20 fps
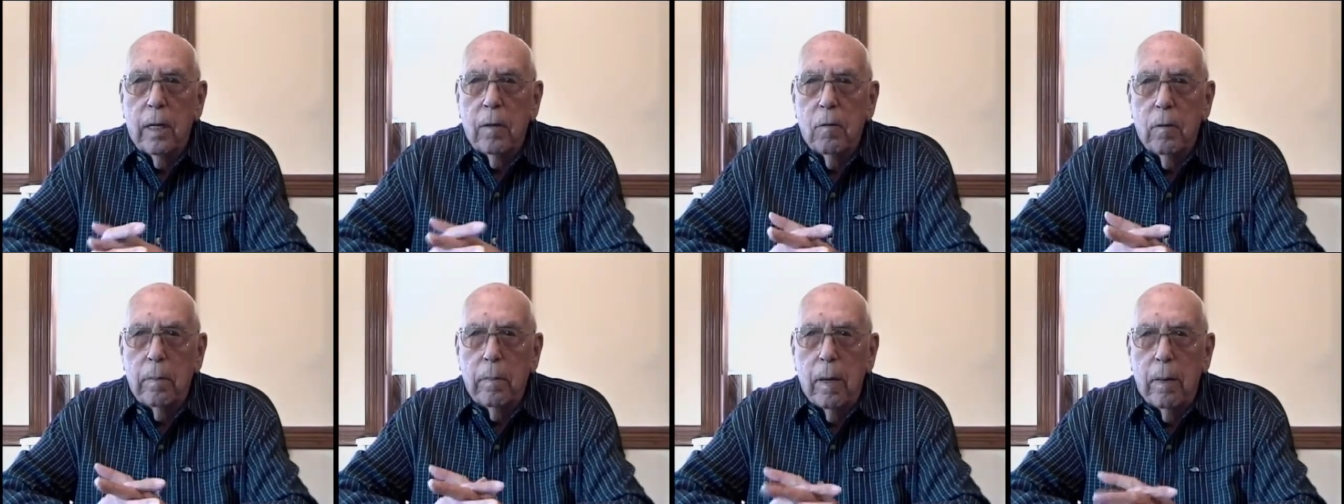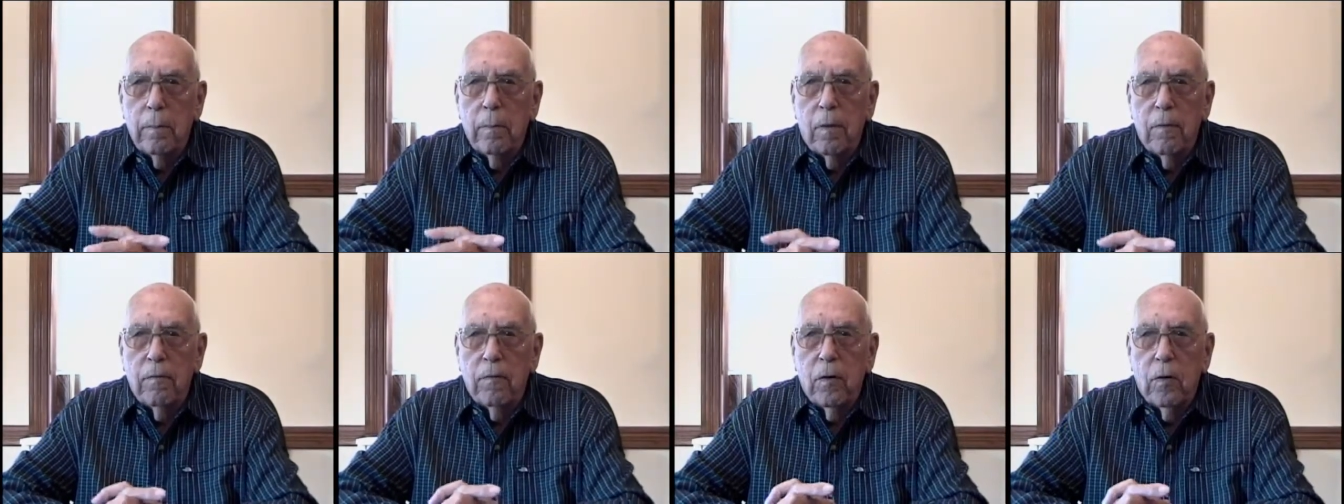
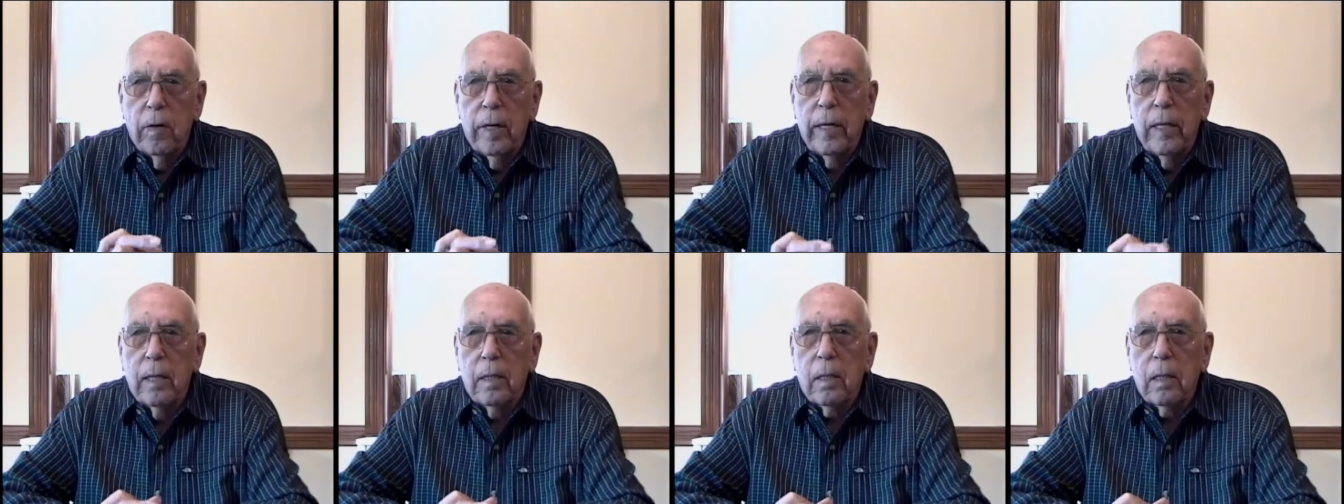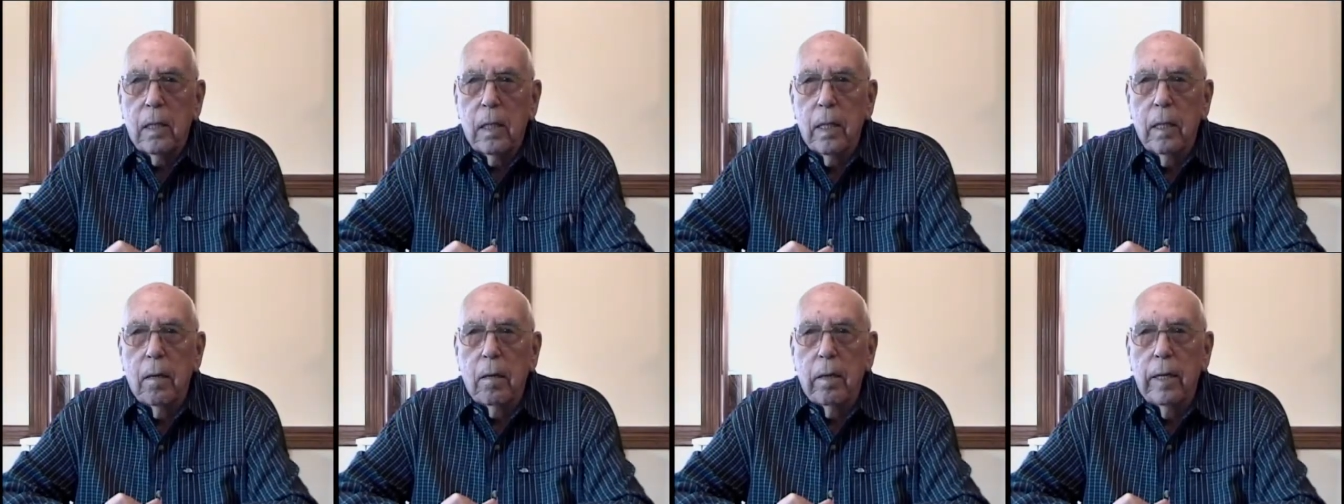remember very
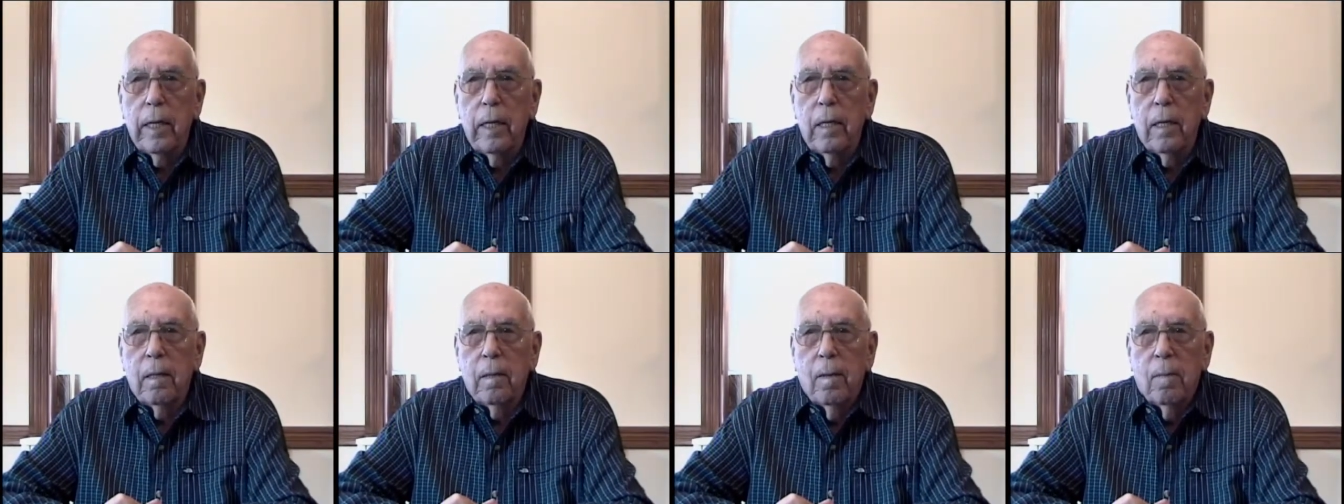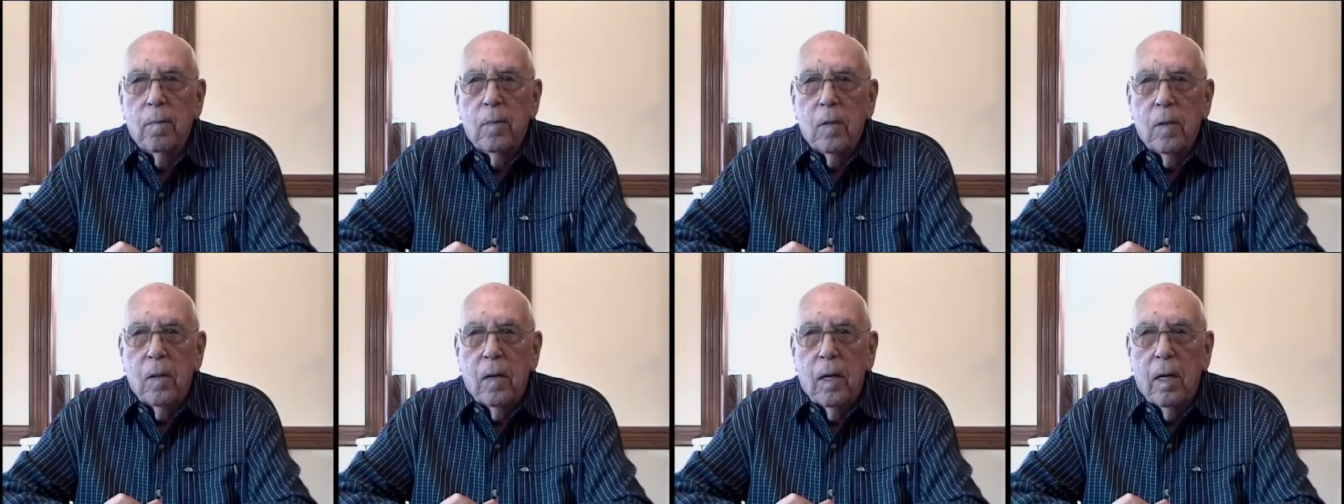clearly
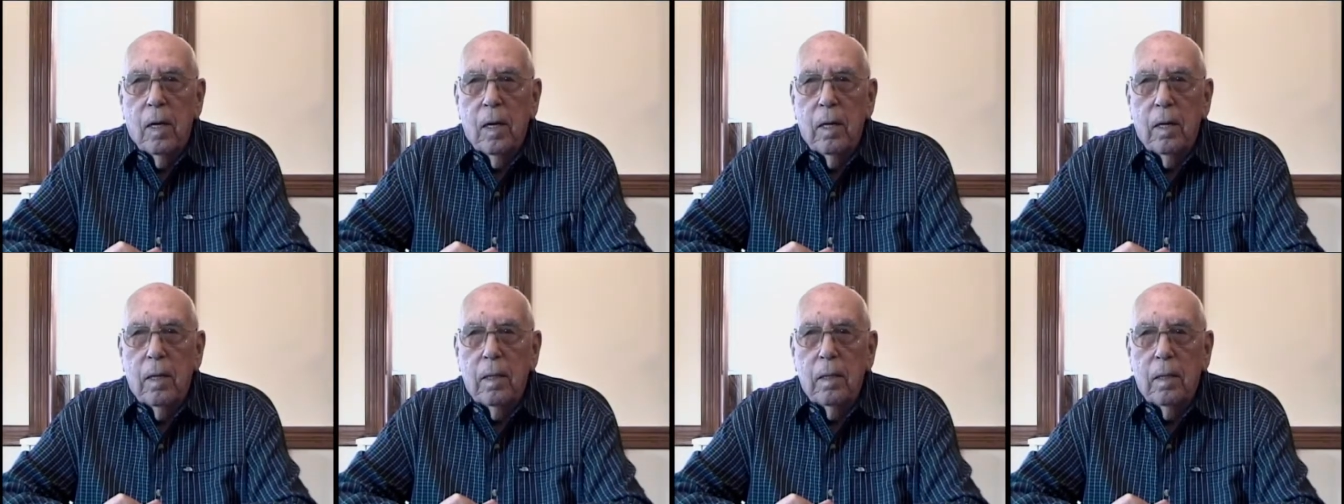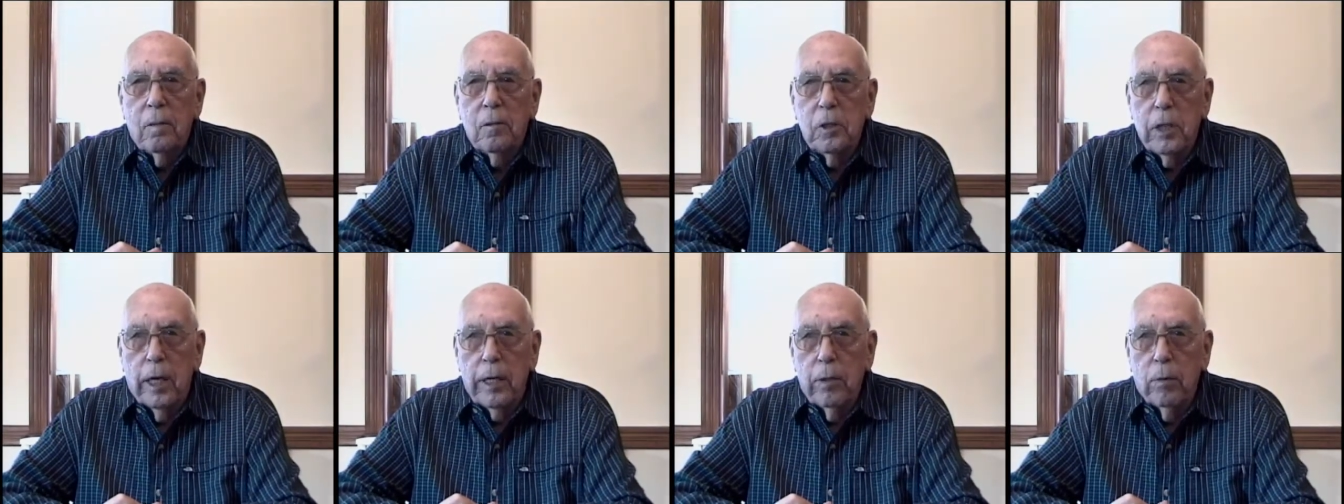
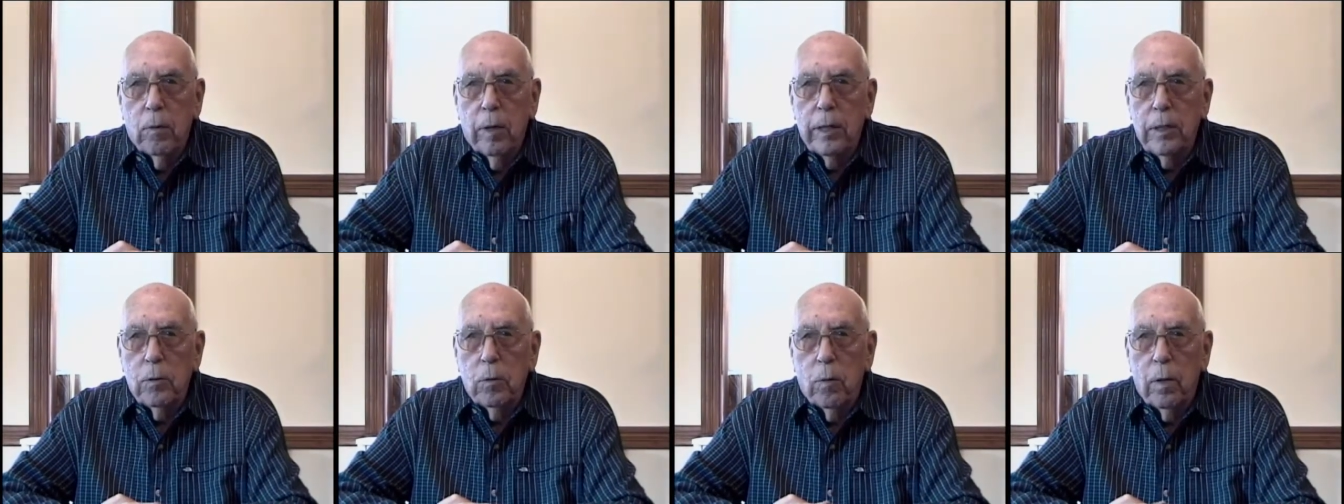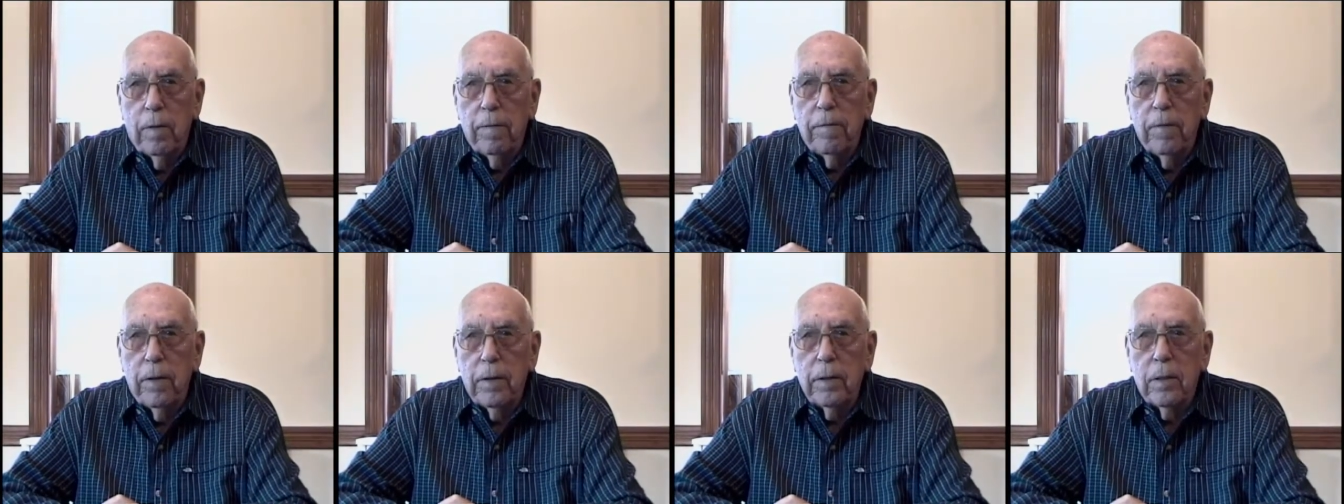January
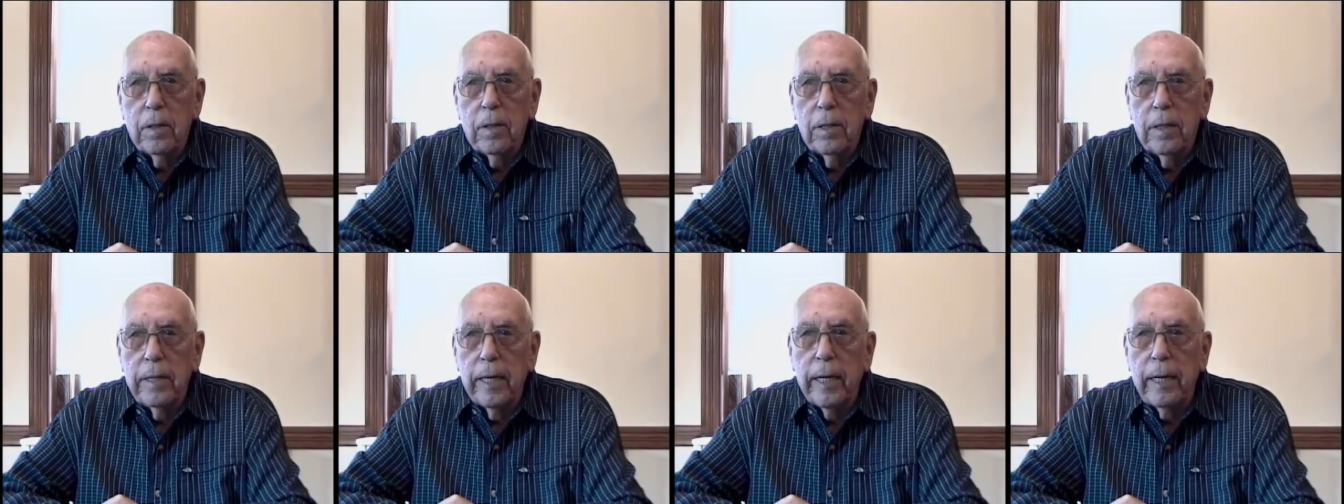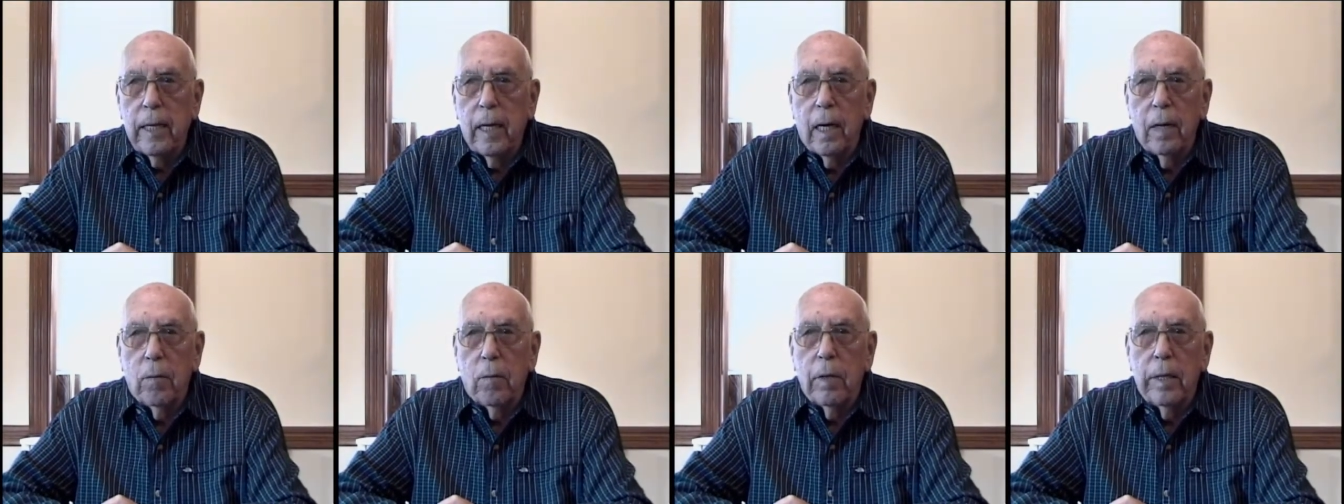25th, the date
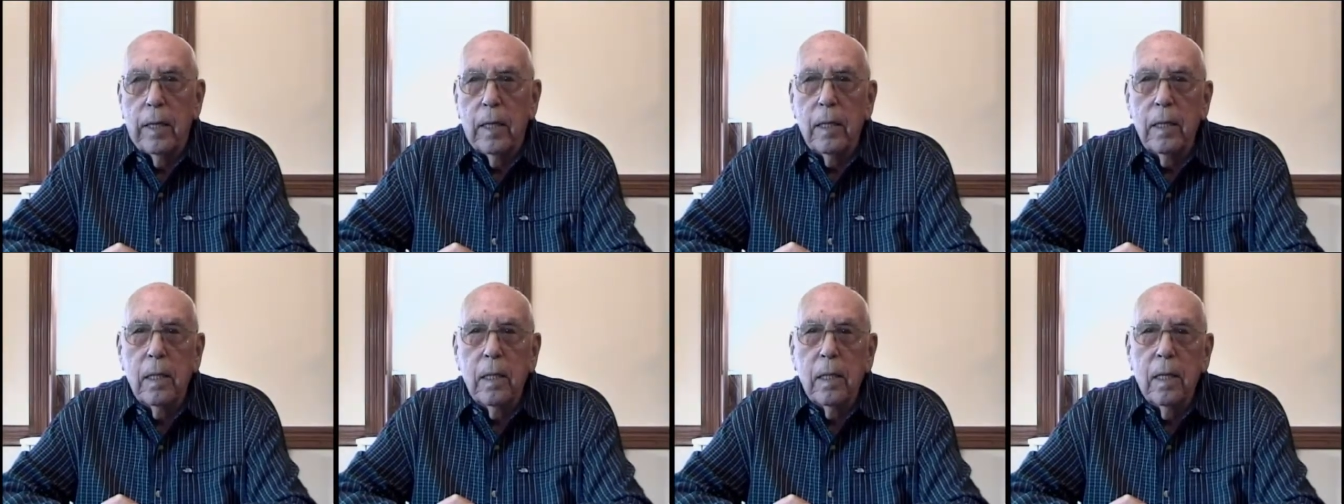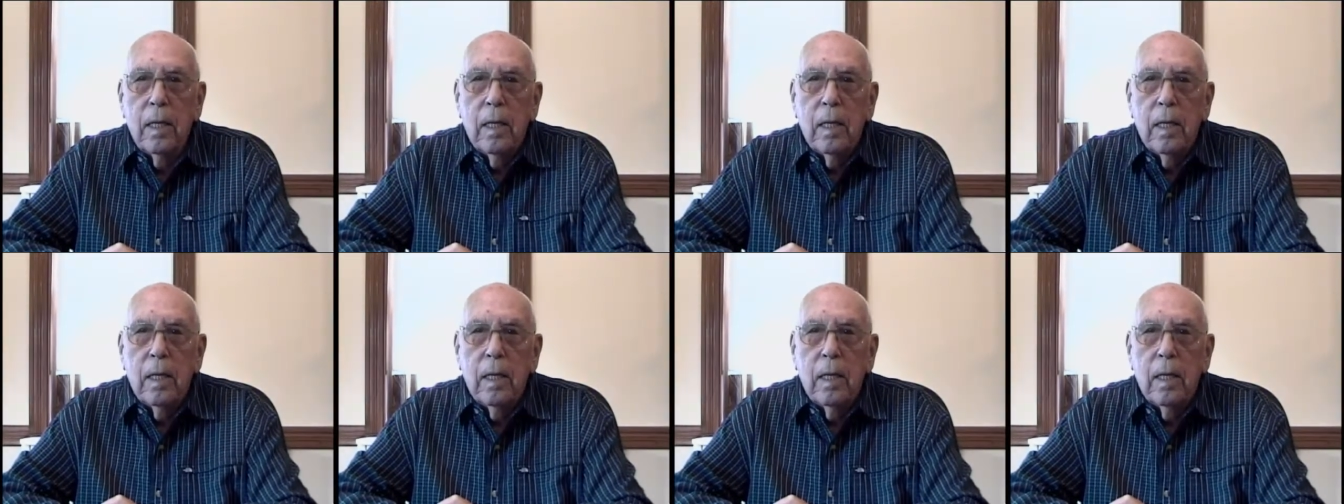I went in.